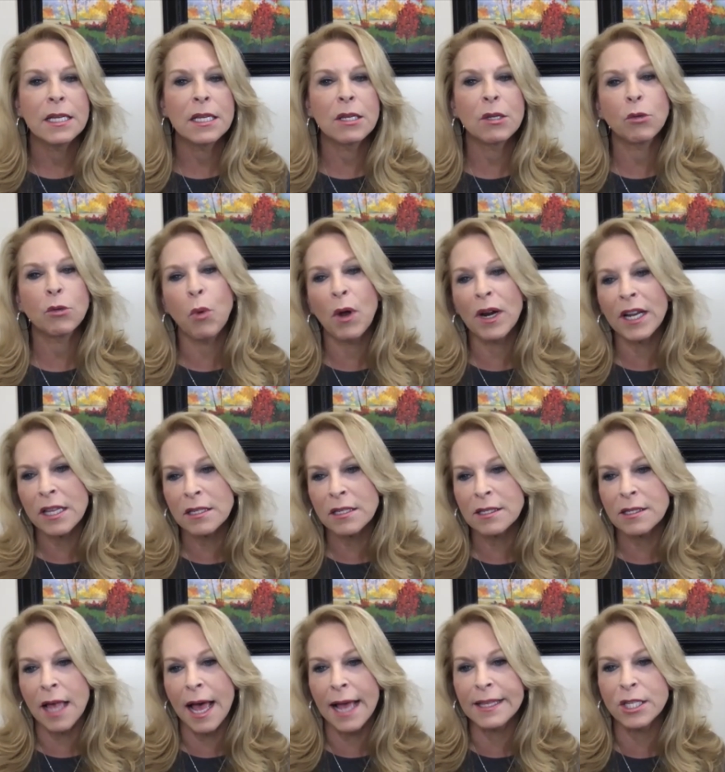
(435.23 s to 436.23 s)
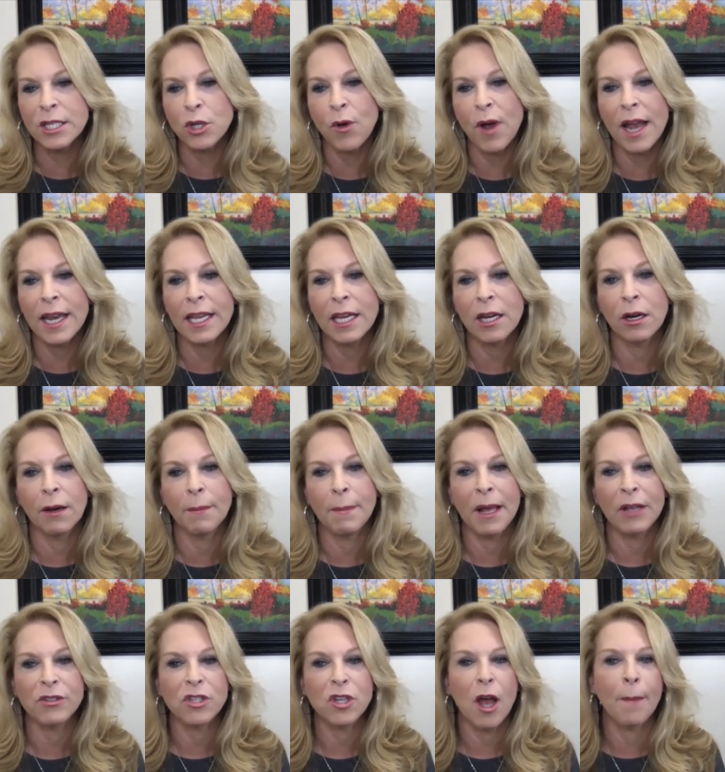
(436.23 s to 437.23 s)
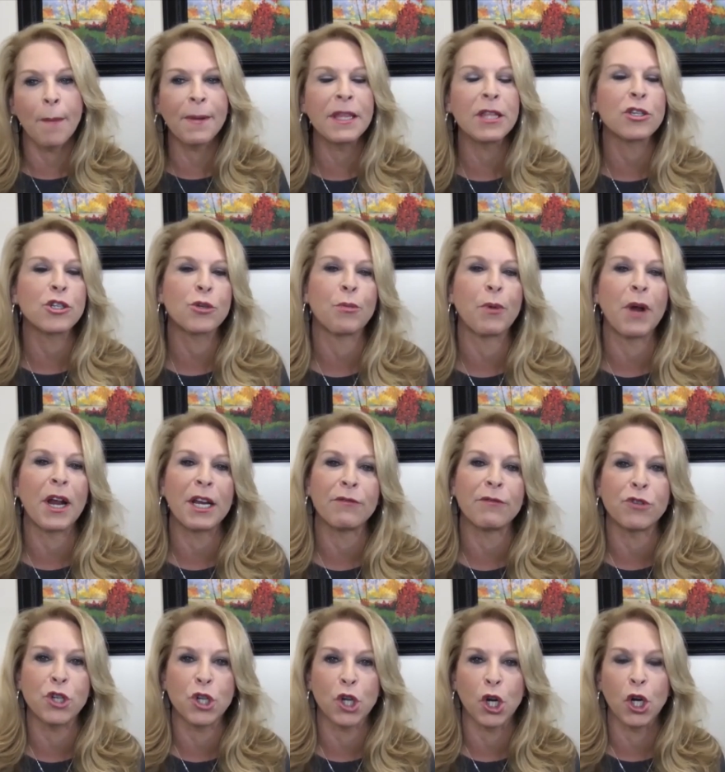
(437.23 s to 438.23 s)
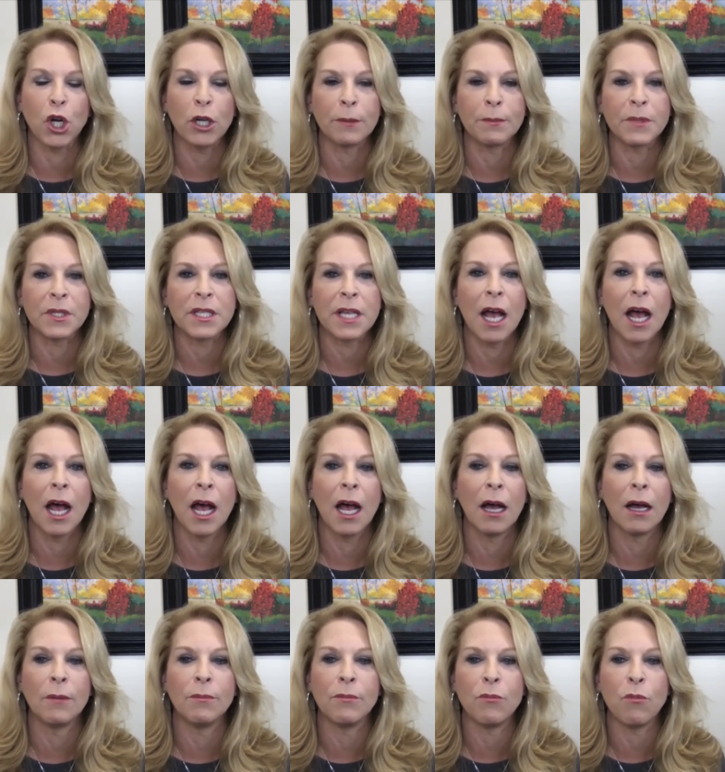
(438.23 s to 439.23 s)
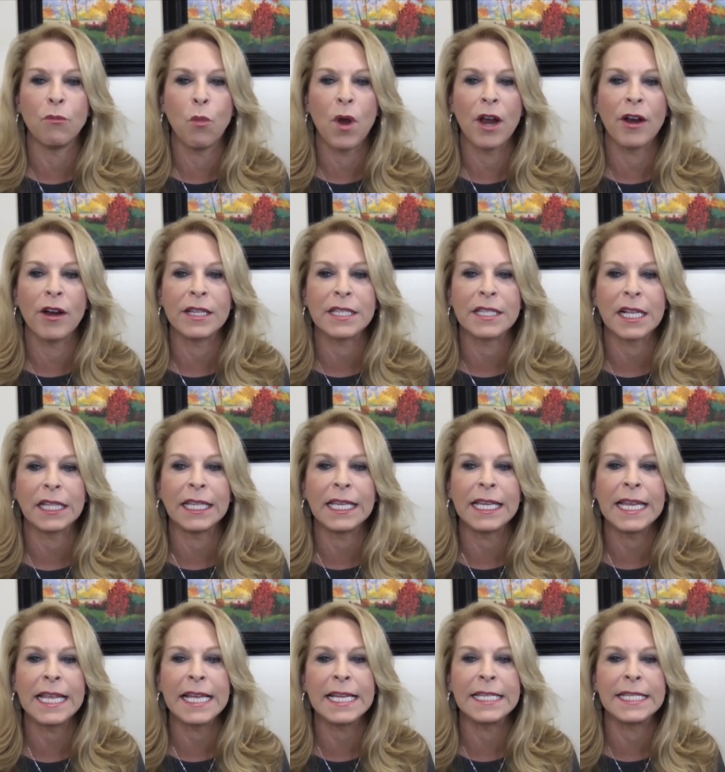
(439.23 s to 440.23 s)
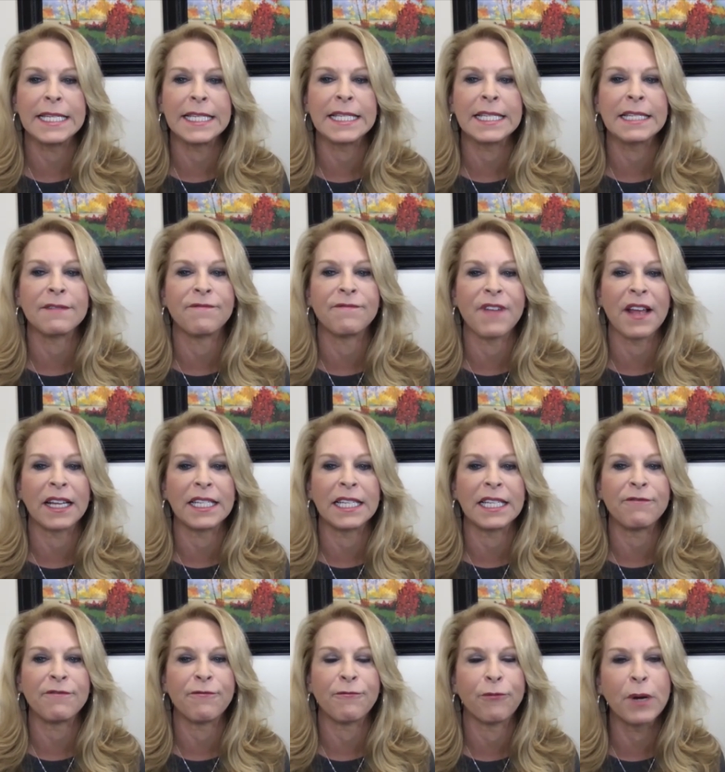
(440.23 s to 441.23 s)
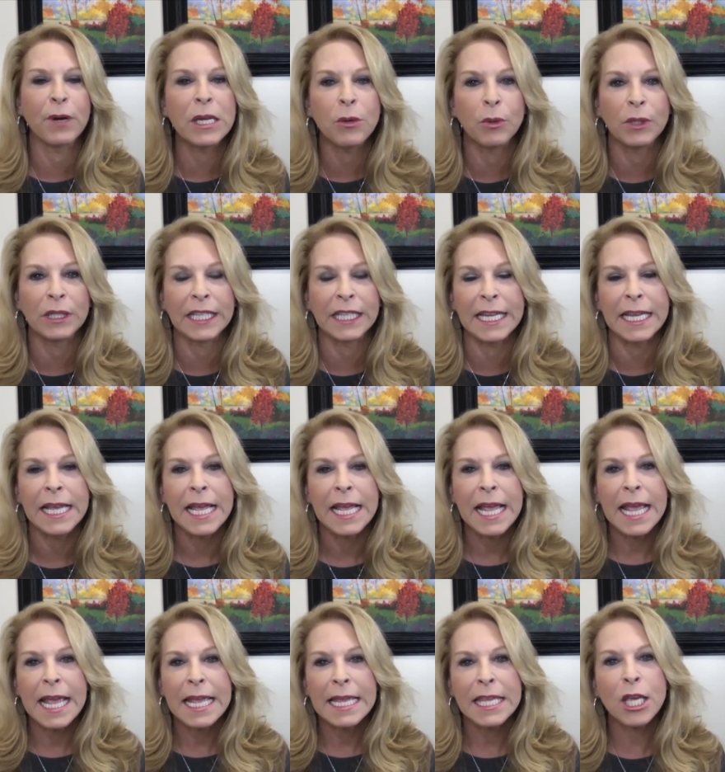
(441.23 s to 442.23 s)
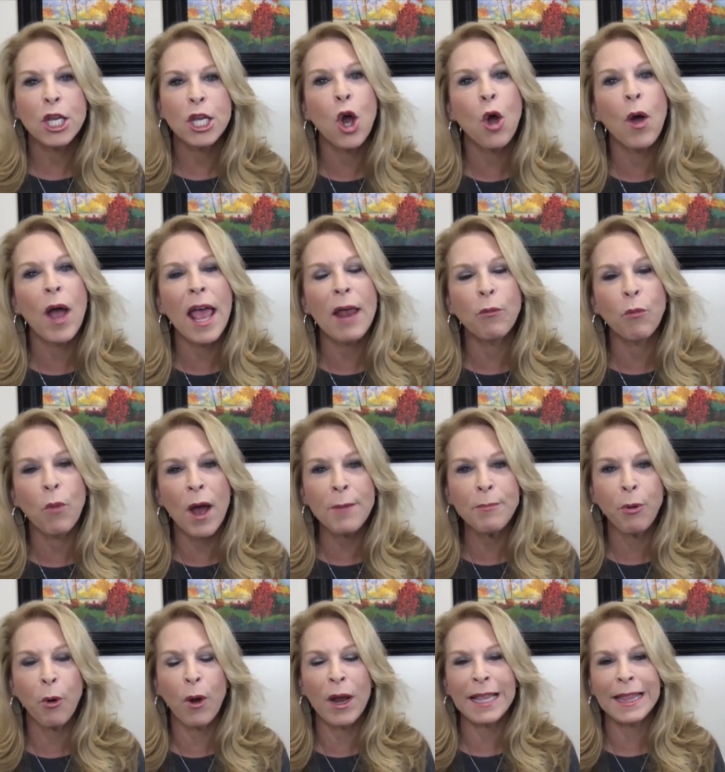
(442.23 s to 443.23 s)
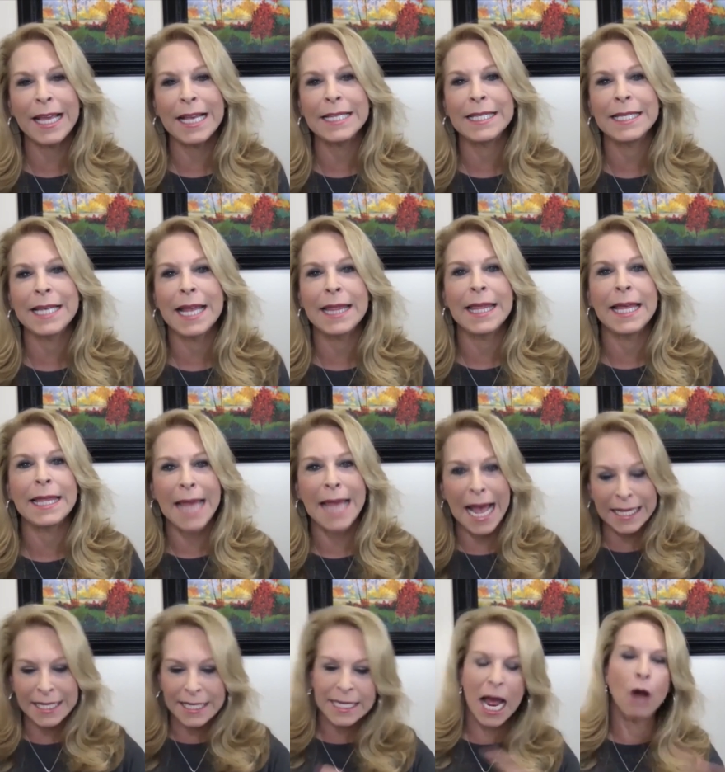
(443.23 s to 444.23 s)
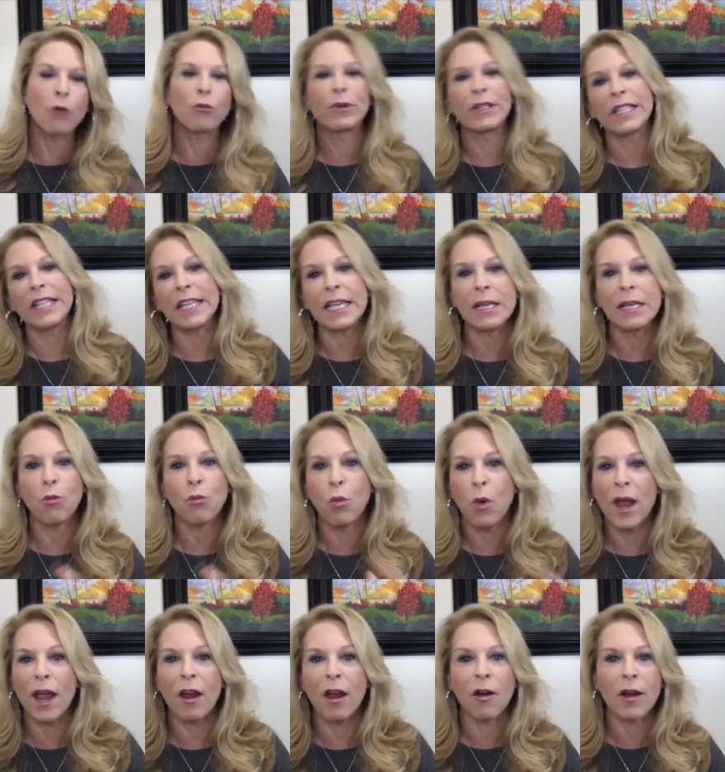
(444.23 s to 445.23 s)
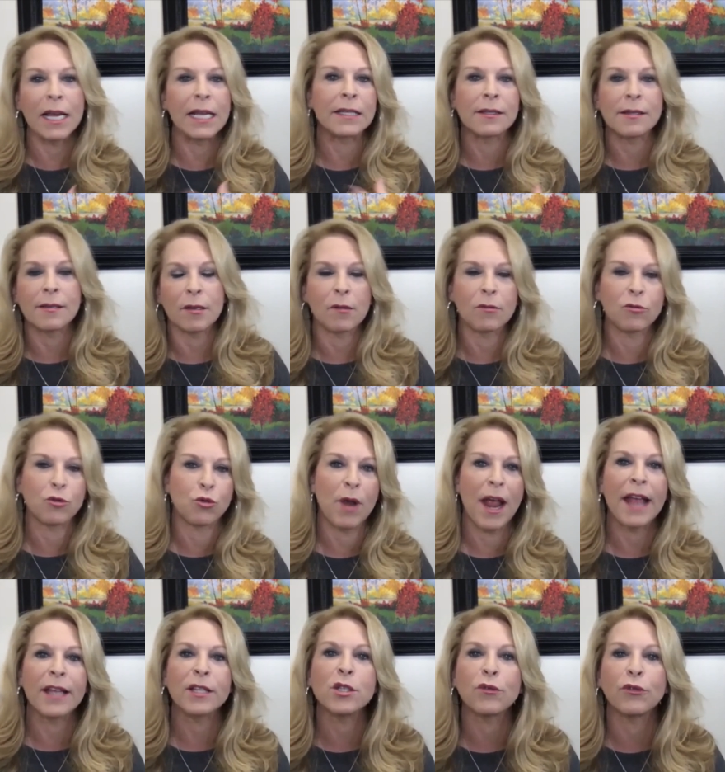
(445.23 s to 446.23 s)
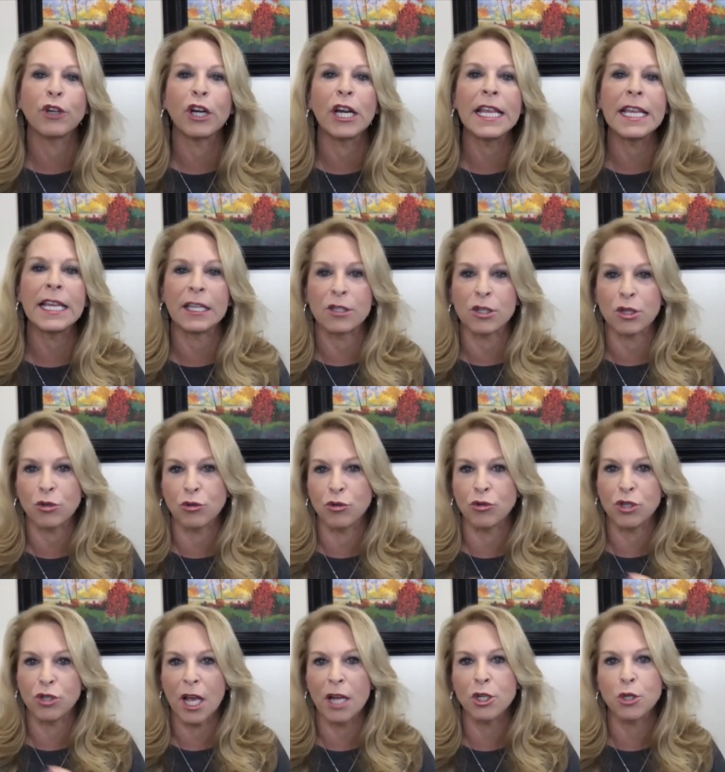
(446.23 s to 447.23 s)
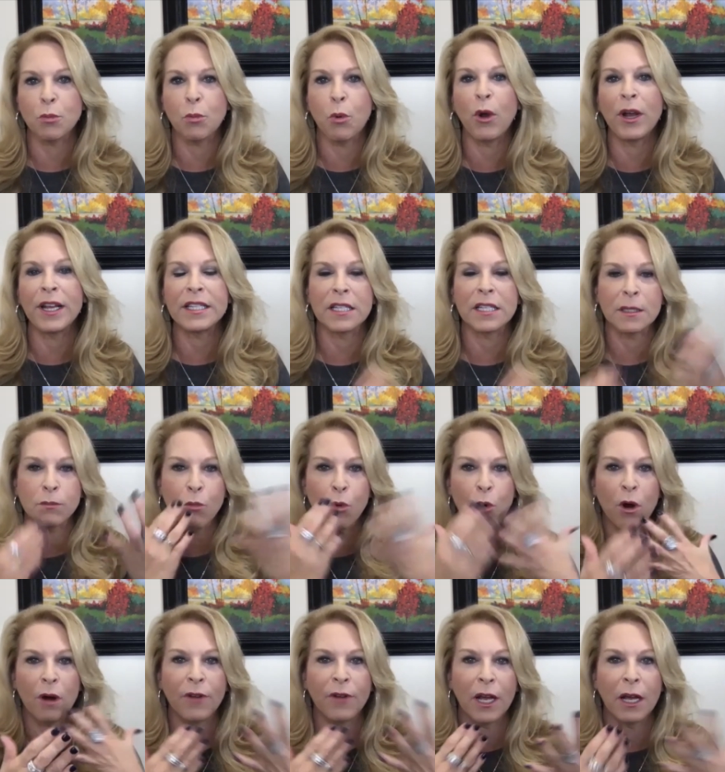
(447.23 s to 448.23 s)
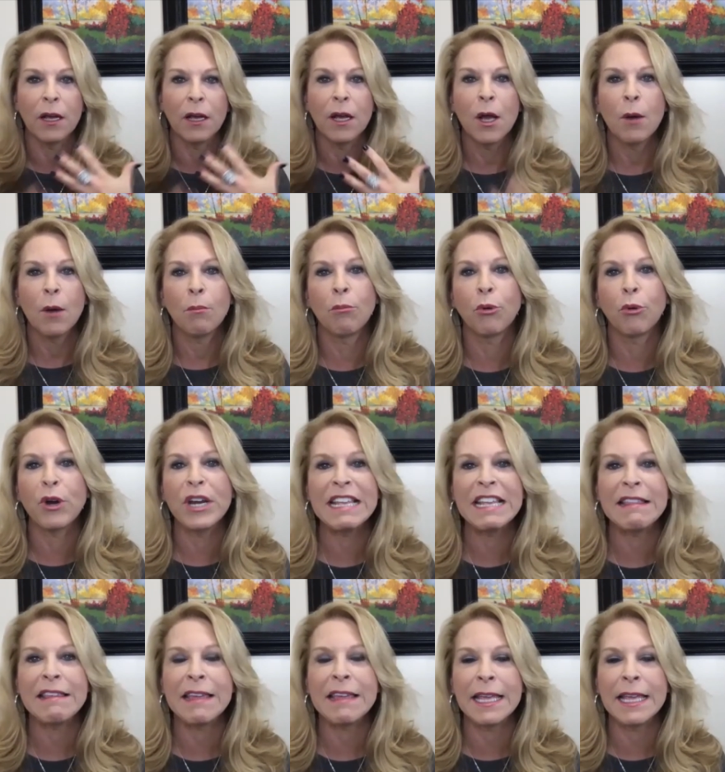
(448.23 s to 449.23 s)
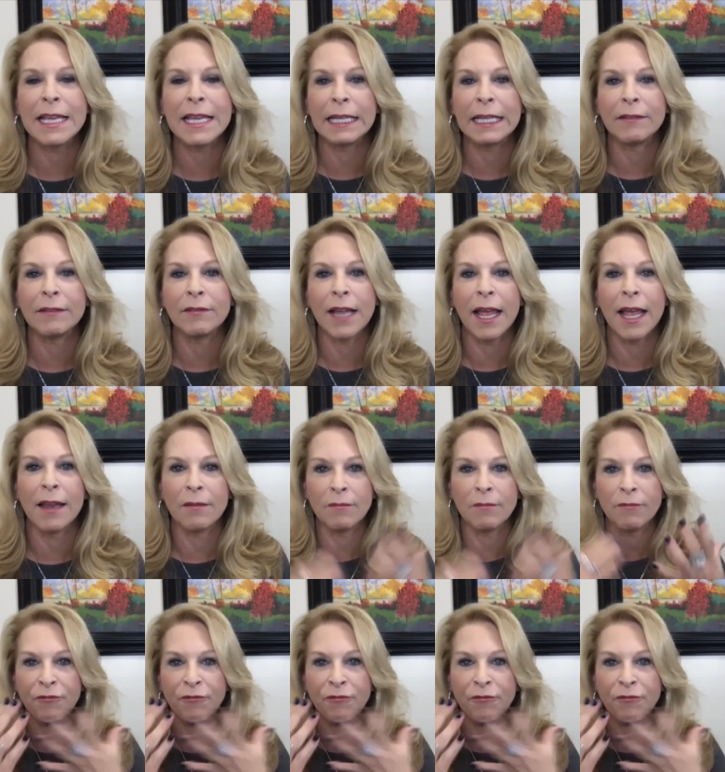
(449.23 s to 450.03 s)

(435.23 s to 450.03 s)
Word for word: one of the slides that you had here about stopping the spread of germs, um, where it's cleaning and disinfecting frequently. You know, at one point they said that that's not really where it's transferring is through touch points. It's more of a breathing and and